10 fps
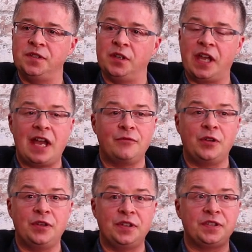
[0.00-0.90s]
is I
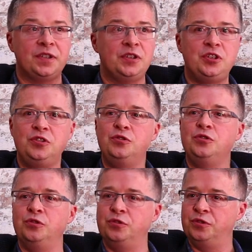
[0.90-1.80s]
have this
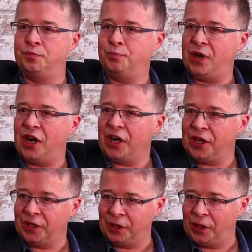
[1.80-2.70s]
huge
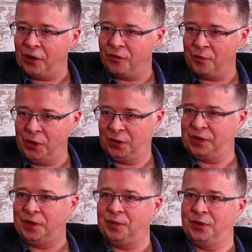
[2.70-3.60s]
pile of
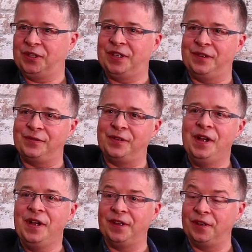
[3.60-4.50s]
books on a
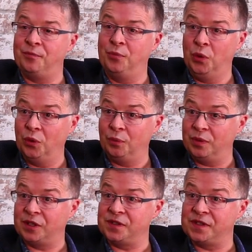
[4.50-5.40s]
bookshelf that I've
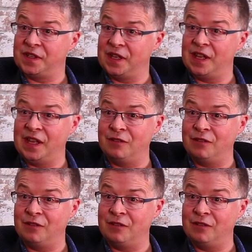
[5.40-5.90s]
bought because